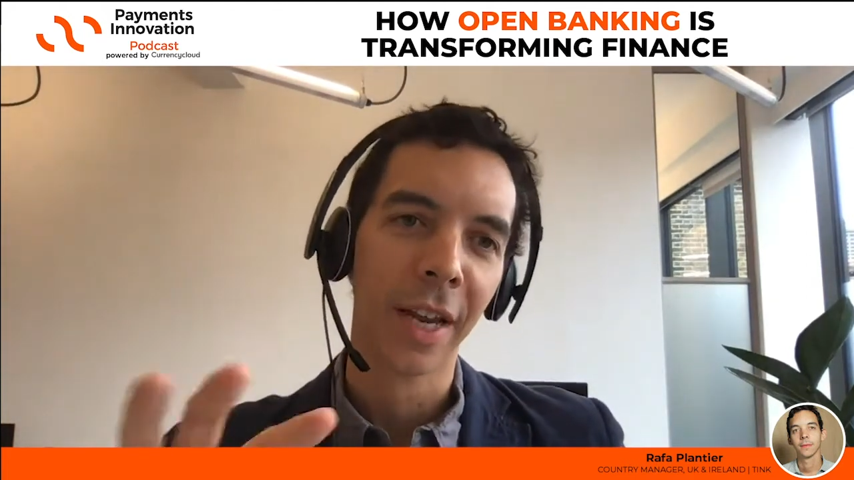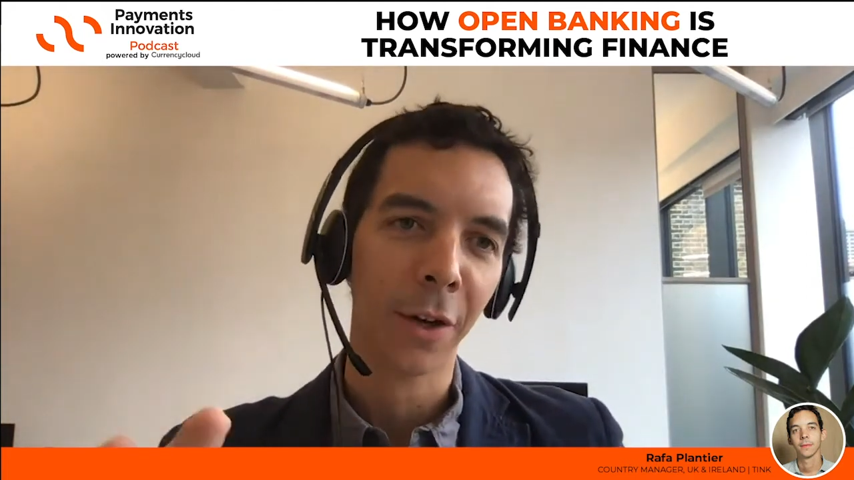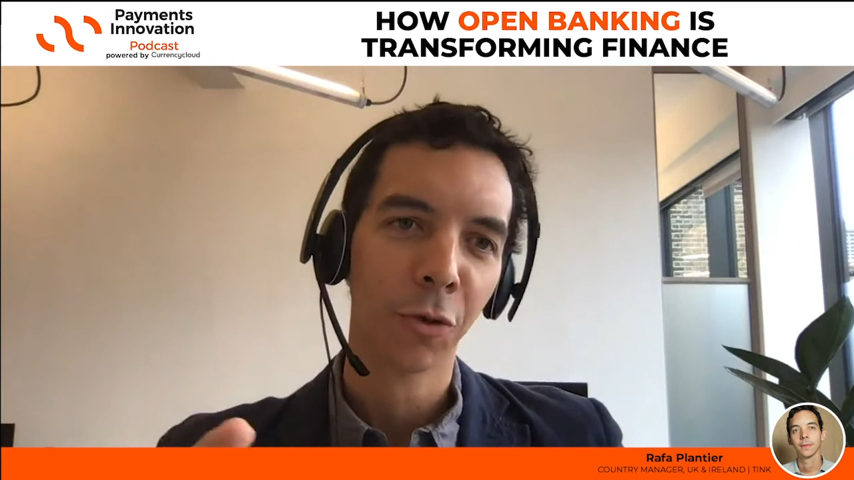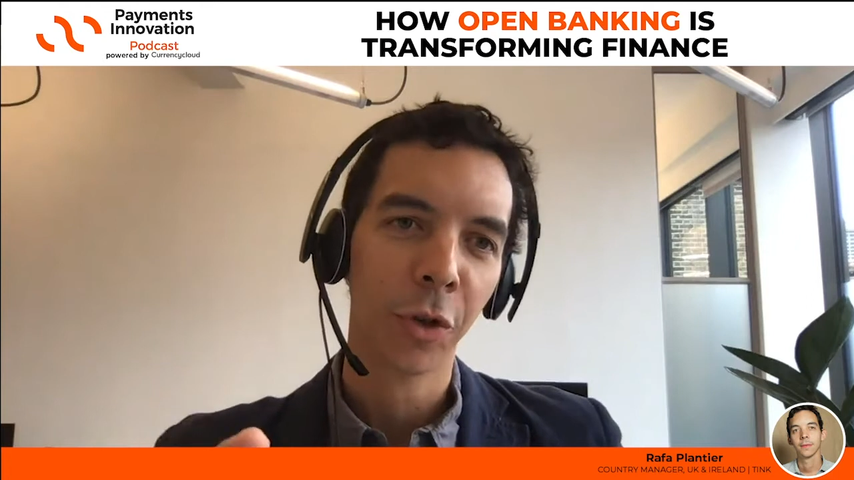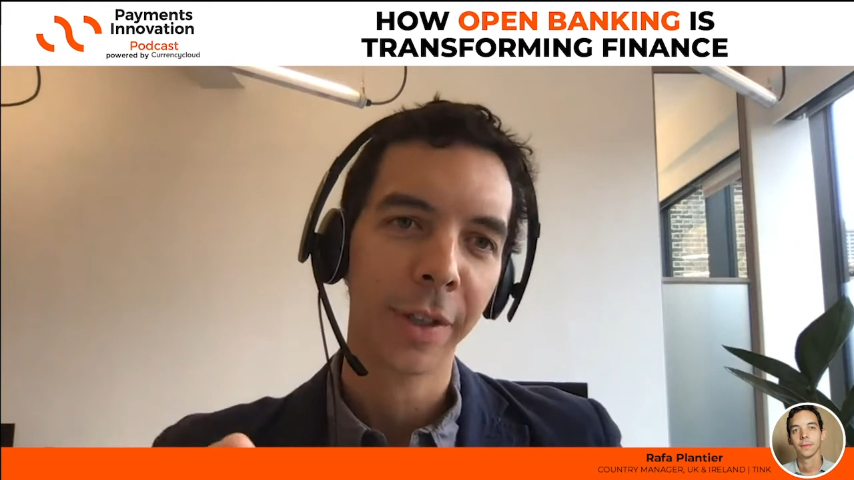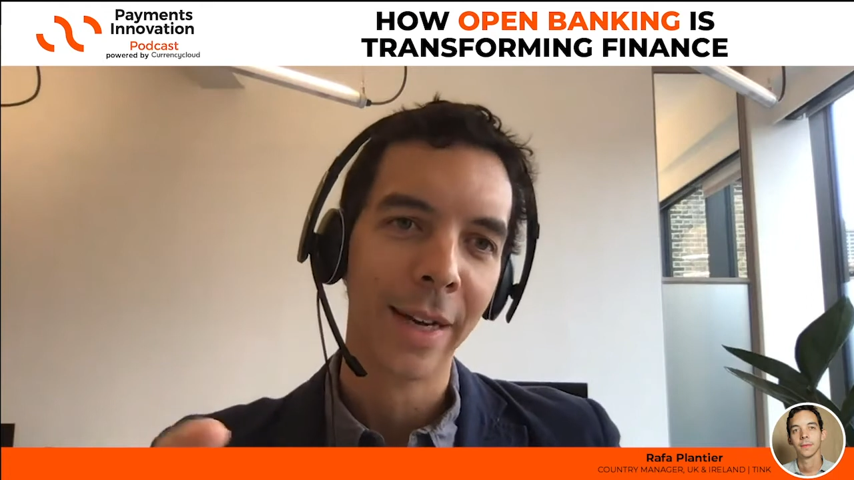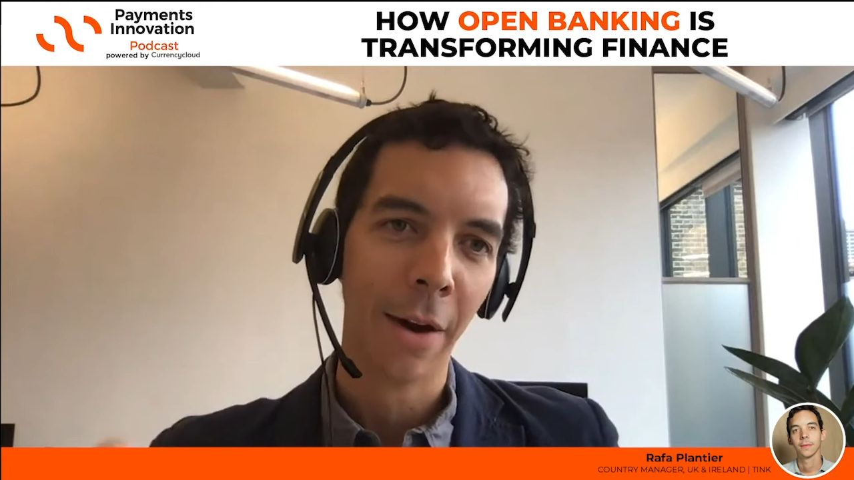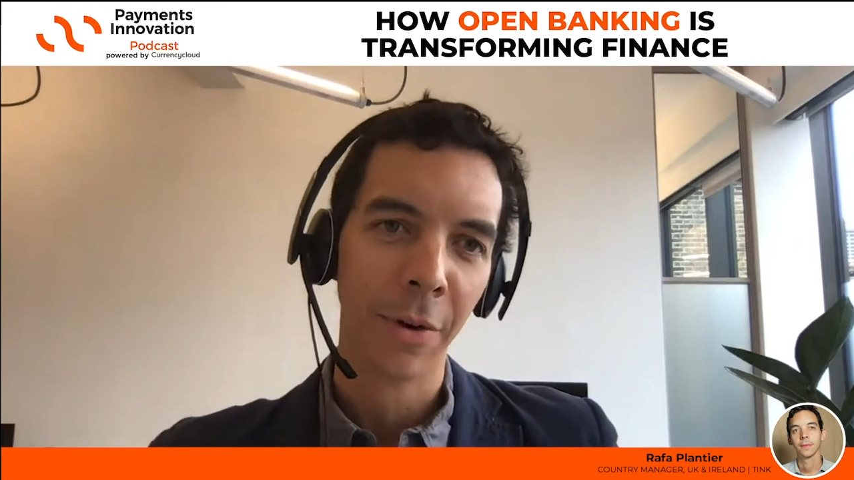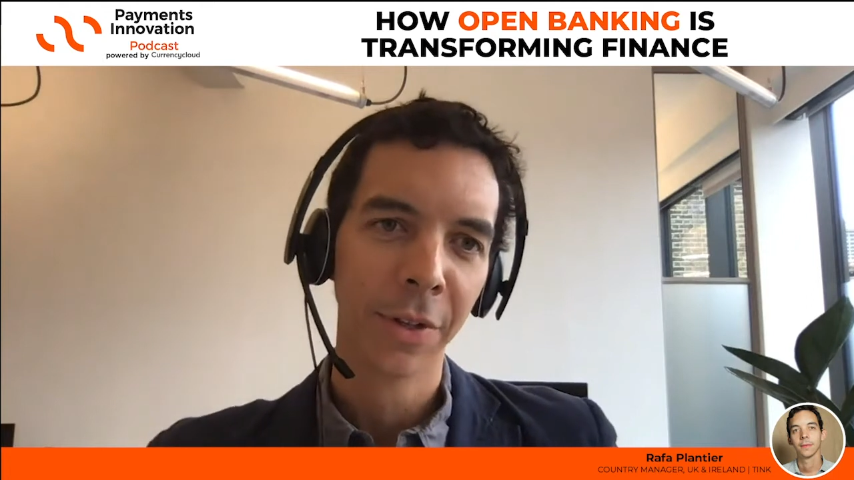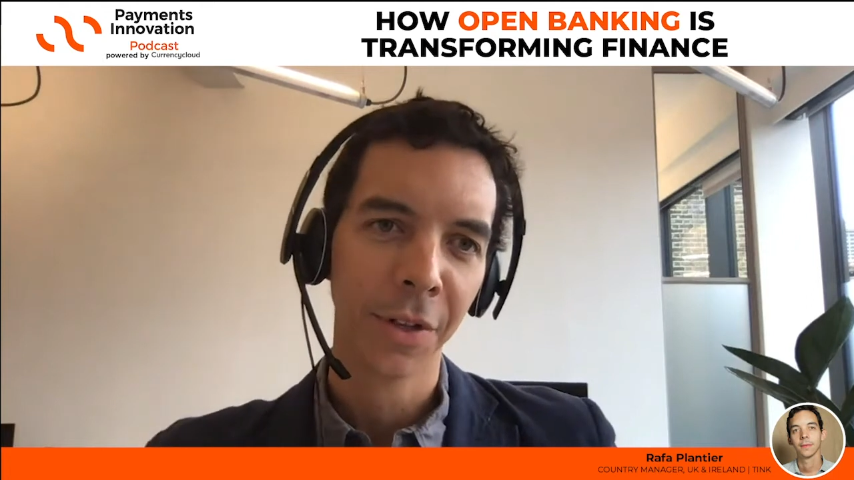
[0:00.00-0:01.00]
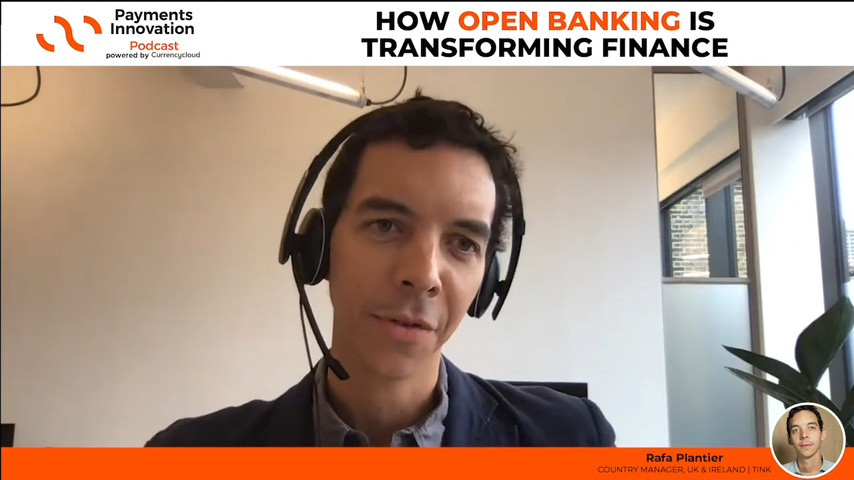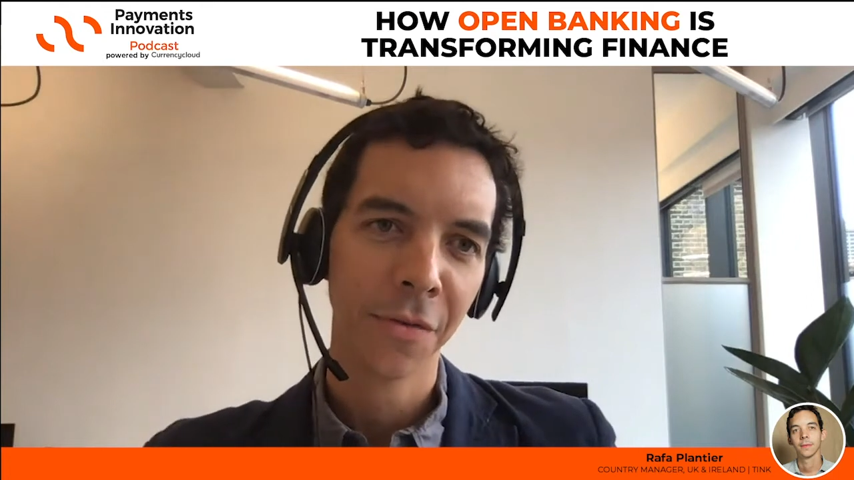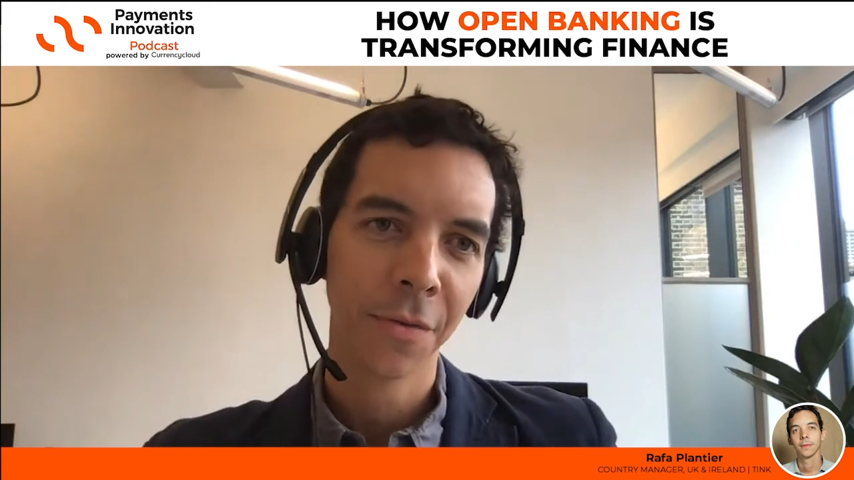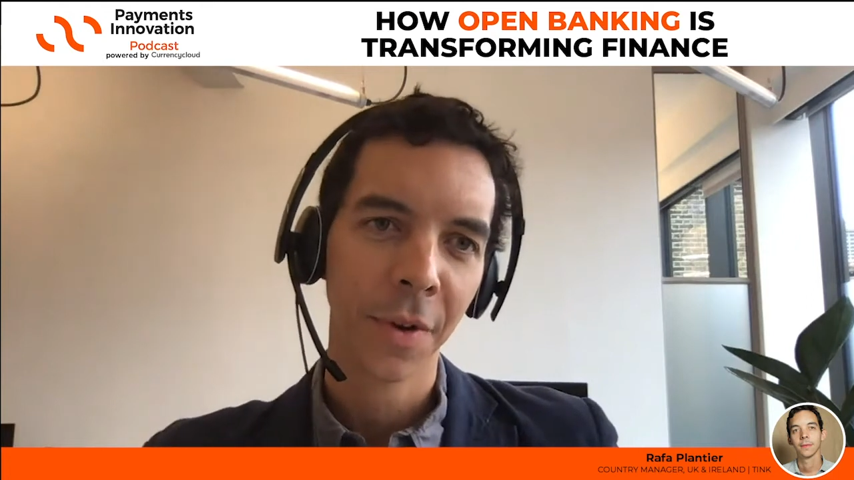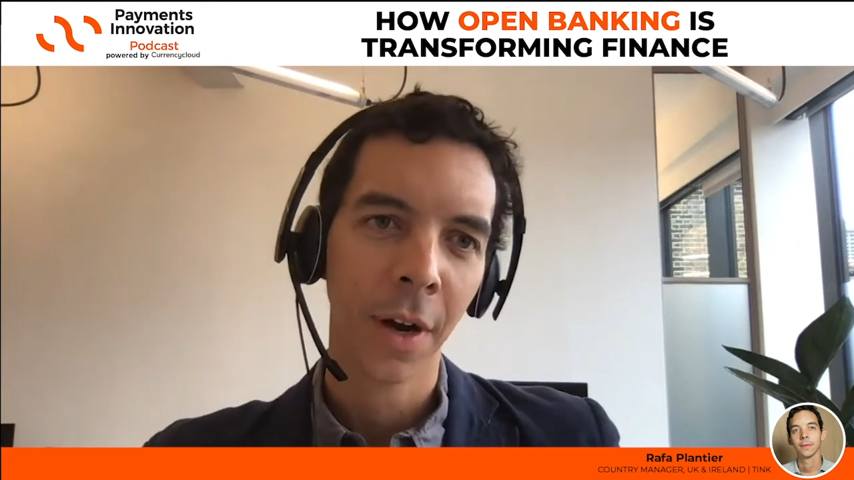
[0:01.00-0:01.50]
entrant
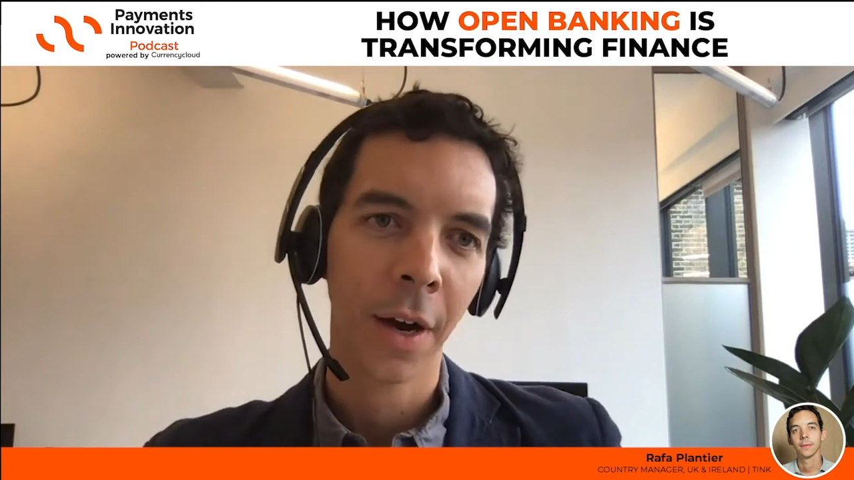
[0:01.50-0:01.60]
narrative